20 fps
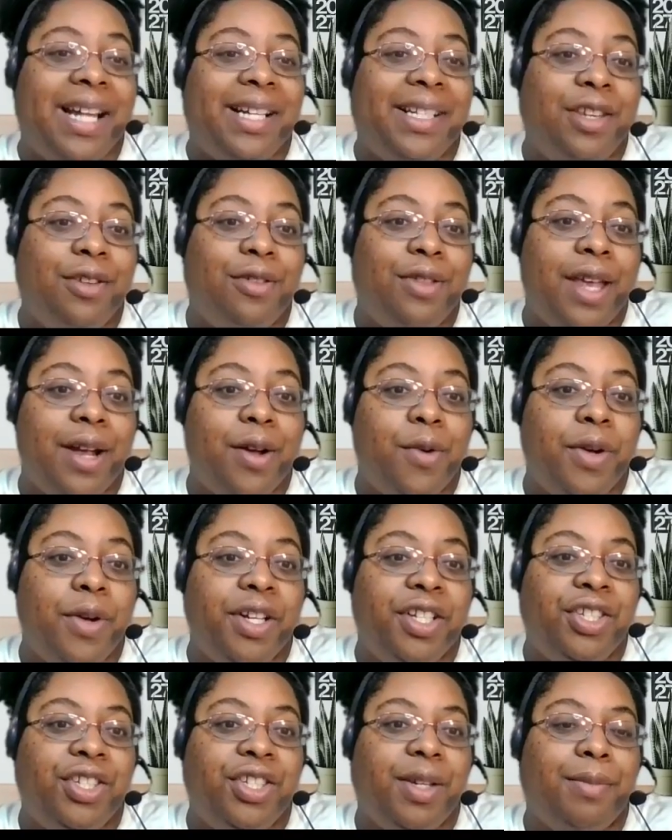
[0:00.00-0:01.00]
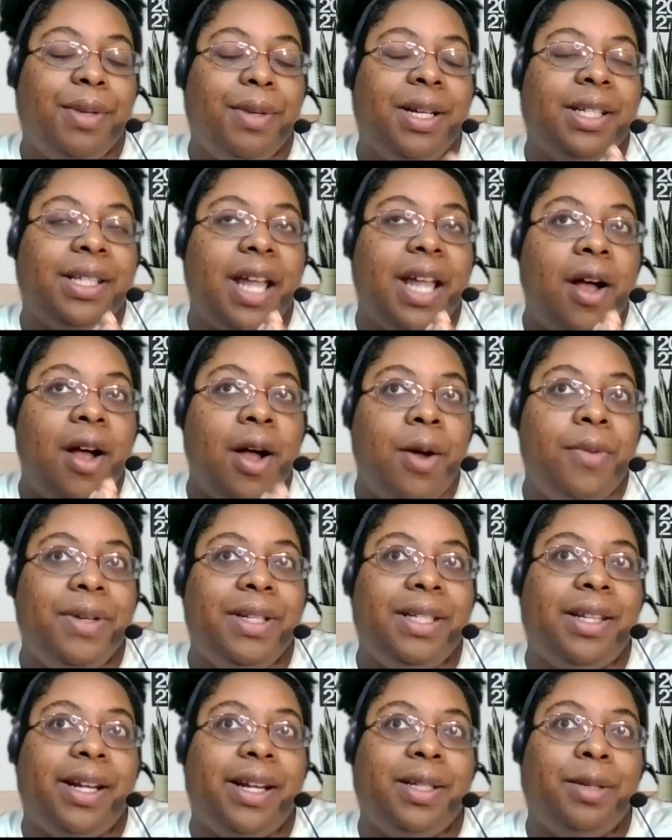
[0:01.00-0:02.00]
to ask you that question, because I
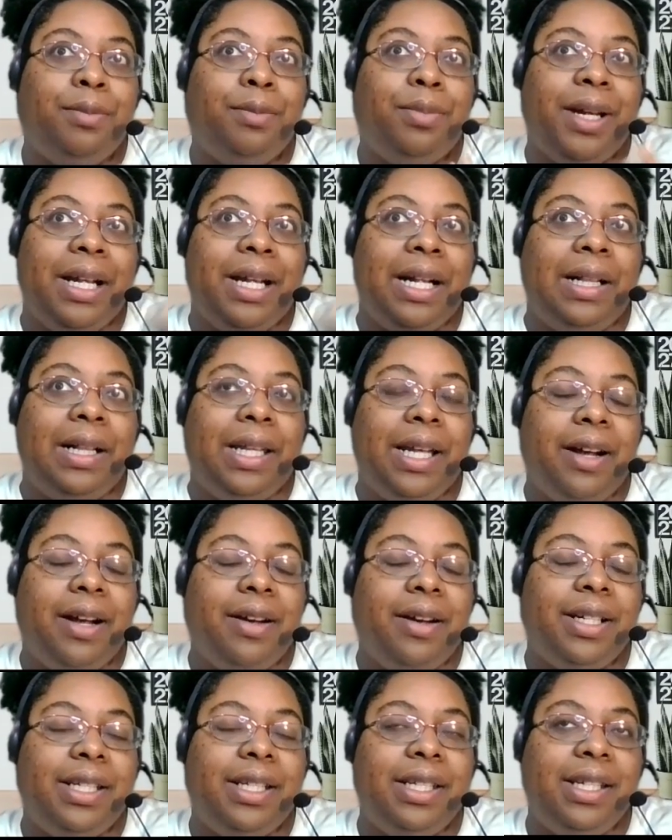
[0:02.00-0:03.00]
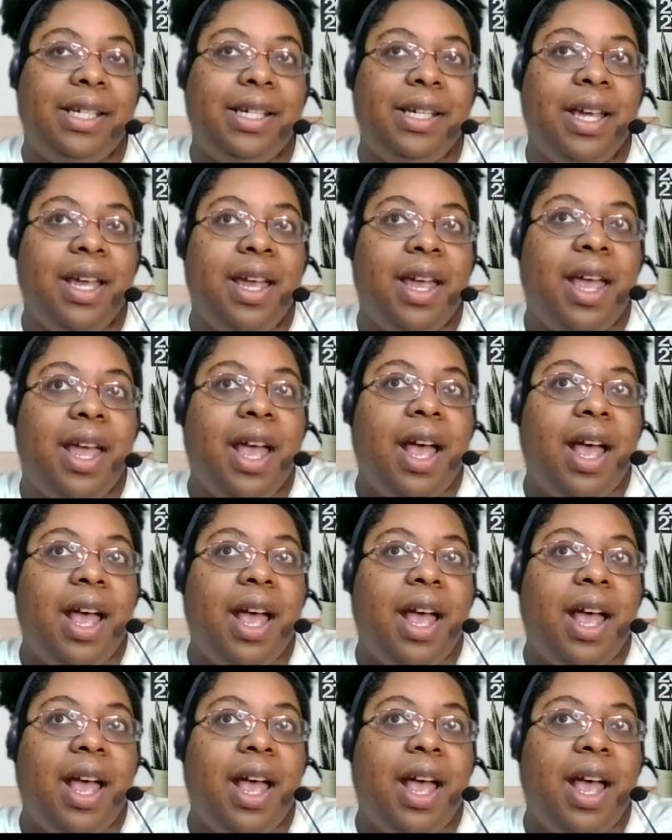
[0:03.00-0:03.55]
always like to bring clarity.